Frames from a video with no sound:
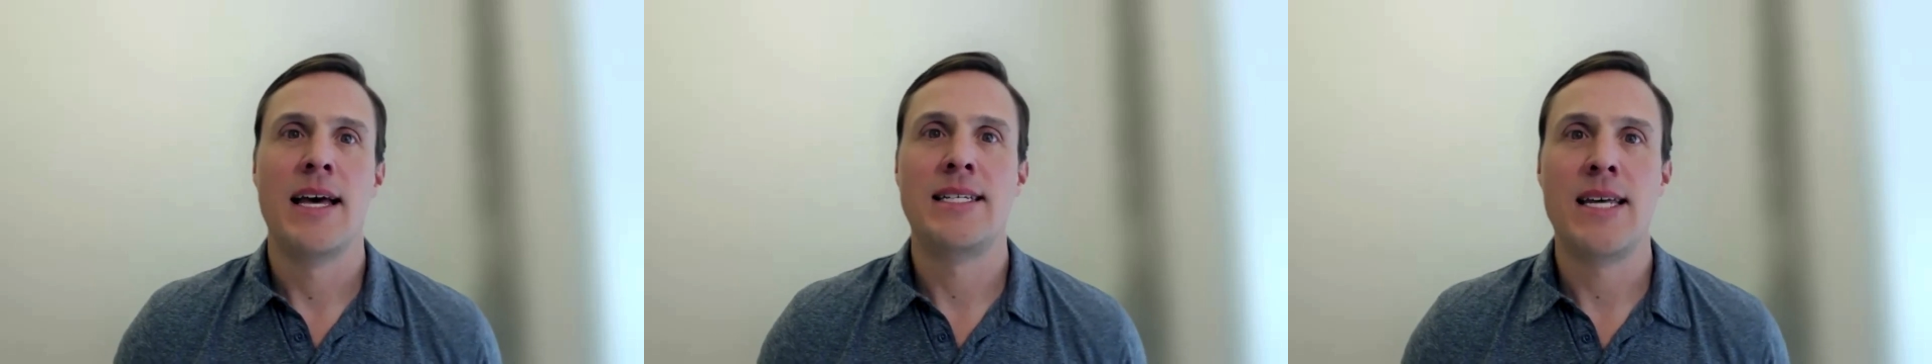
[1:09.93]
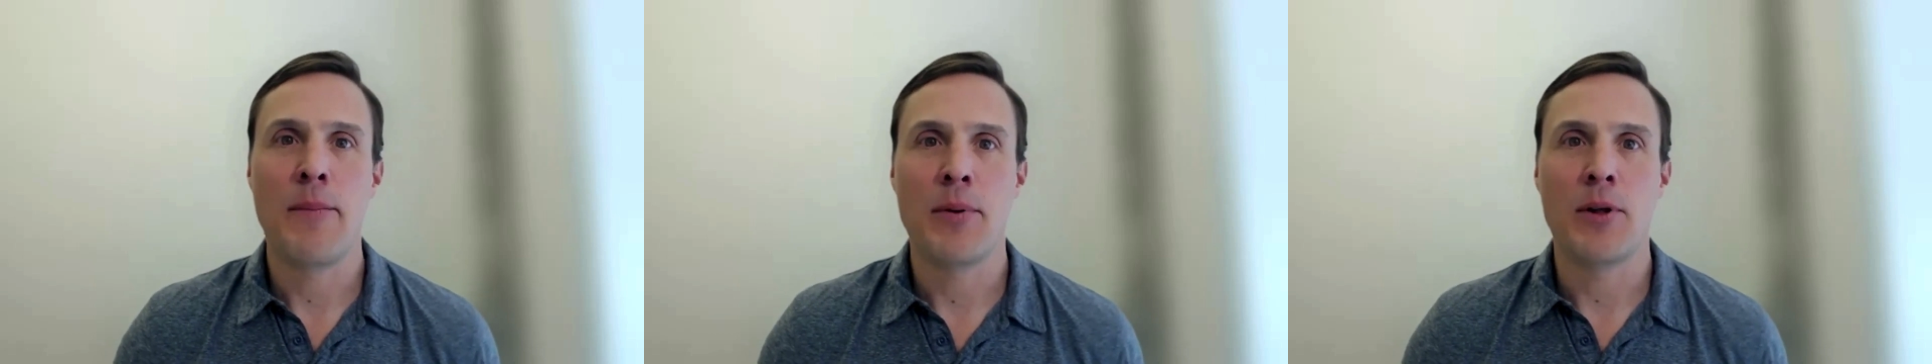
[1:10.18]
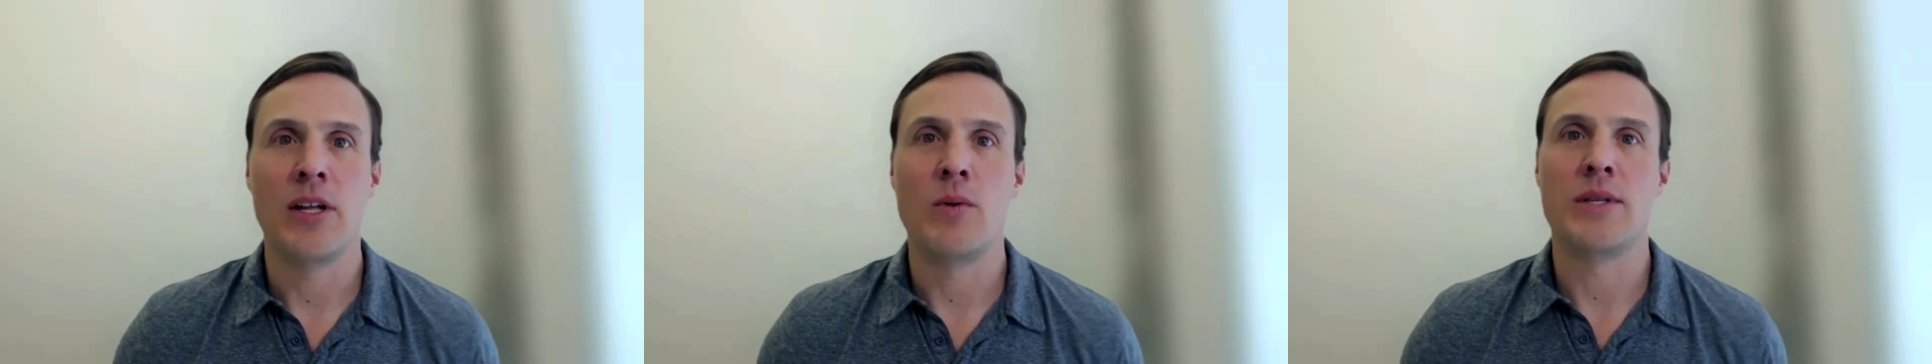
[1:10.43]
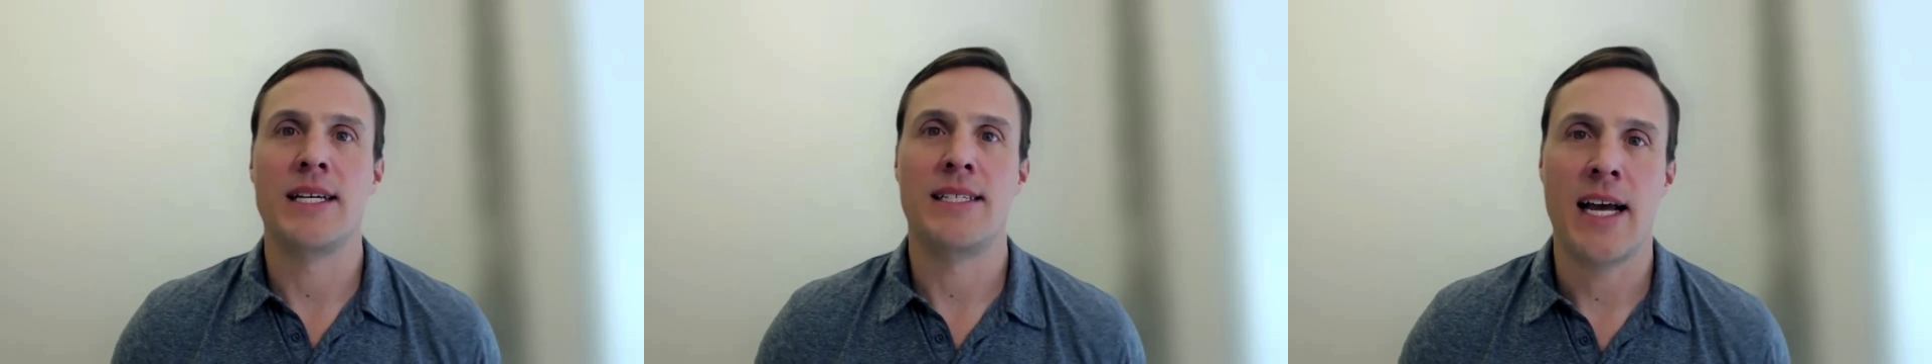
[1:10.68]
typically
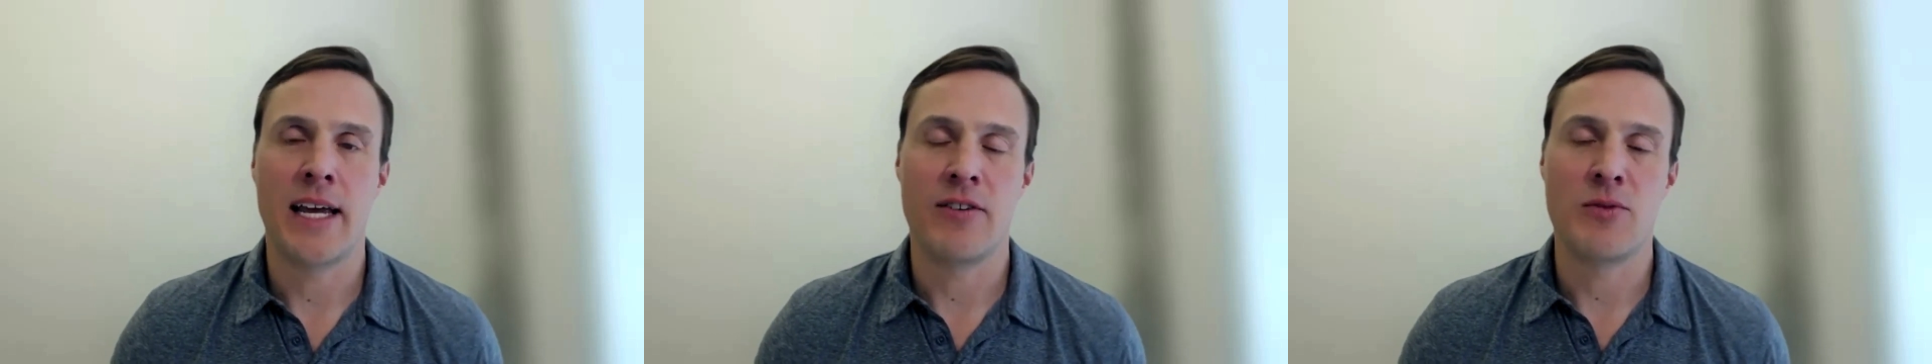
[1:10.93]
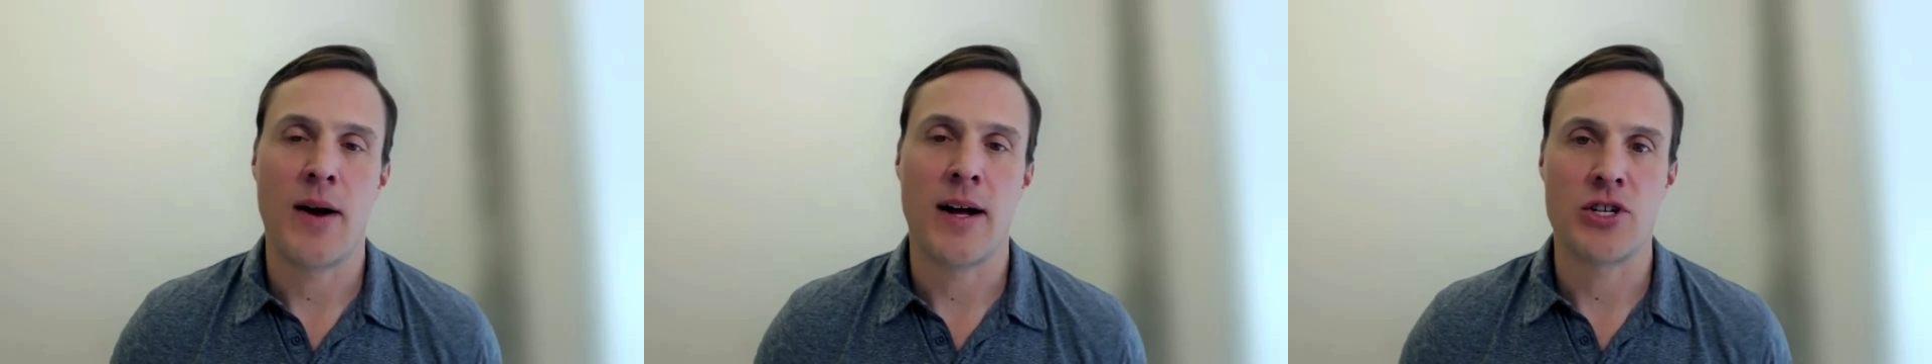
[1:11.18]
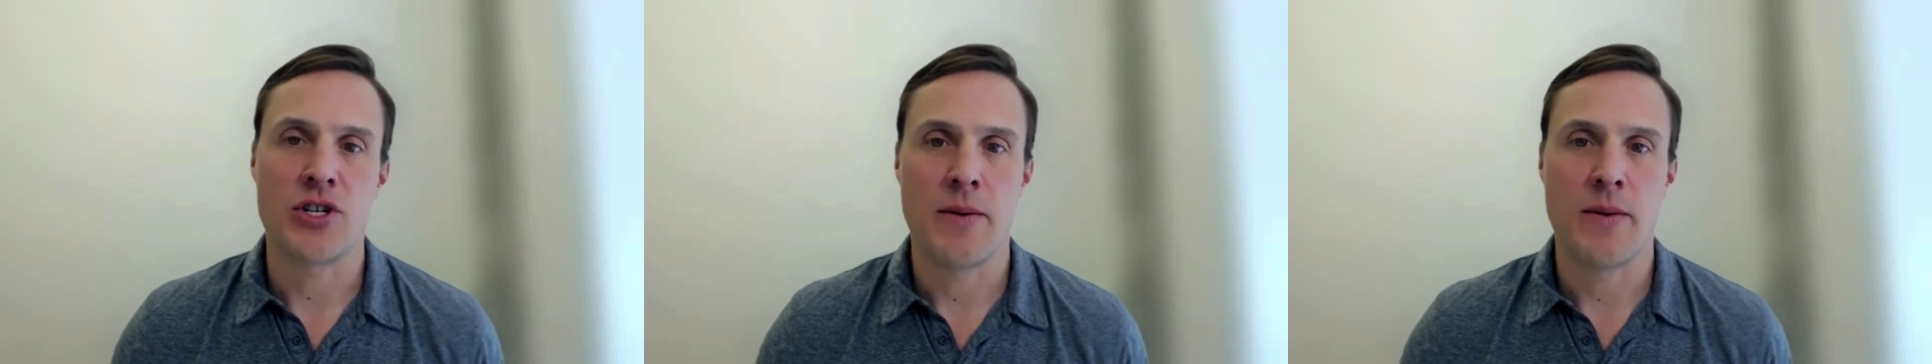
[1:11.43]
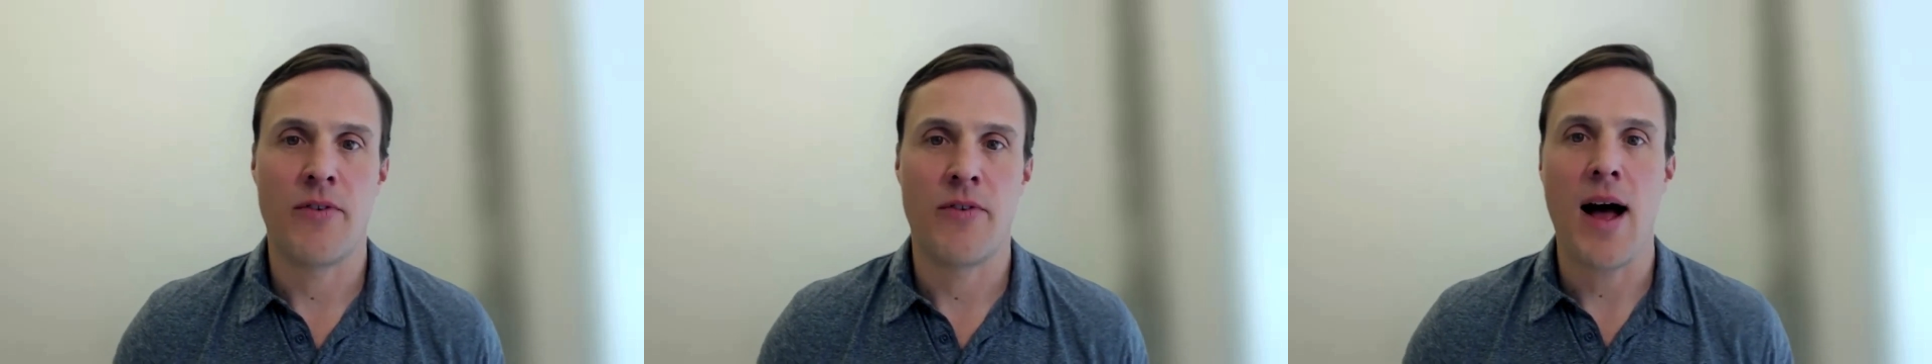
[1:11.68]
with executive
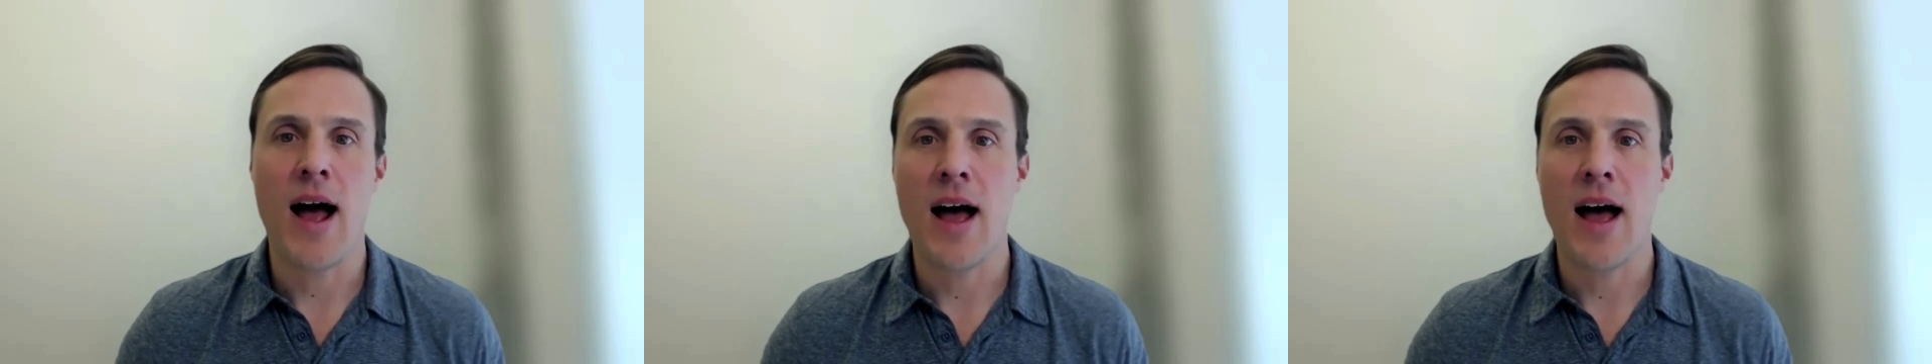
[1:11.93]
sponsorship from